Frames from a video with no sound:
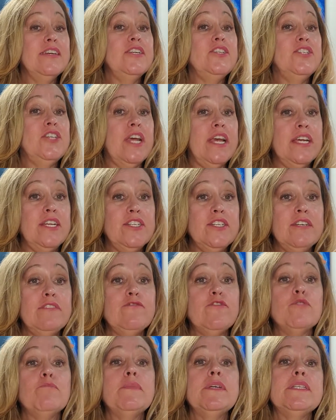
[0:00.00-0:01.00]
changing
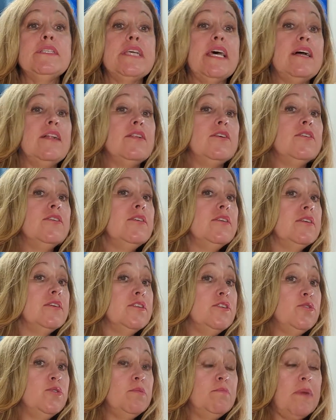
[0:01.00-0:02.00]
from a seller
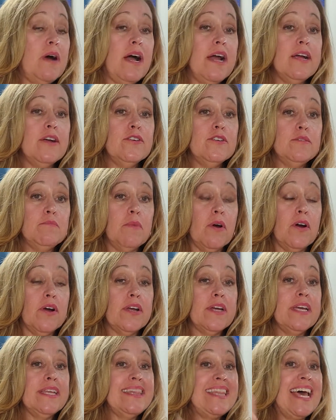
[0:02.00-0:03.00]
to a buyer's
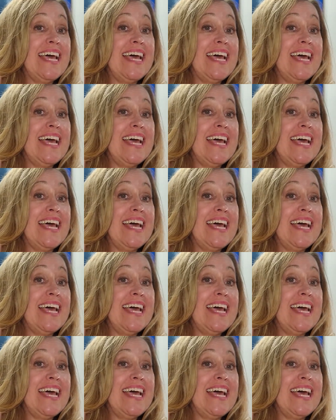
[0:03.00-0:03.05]
market.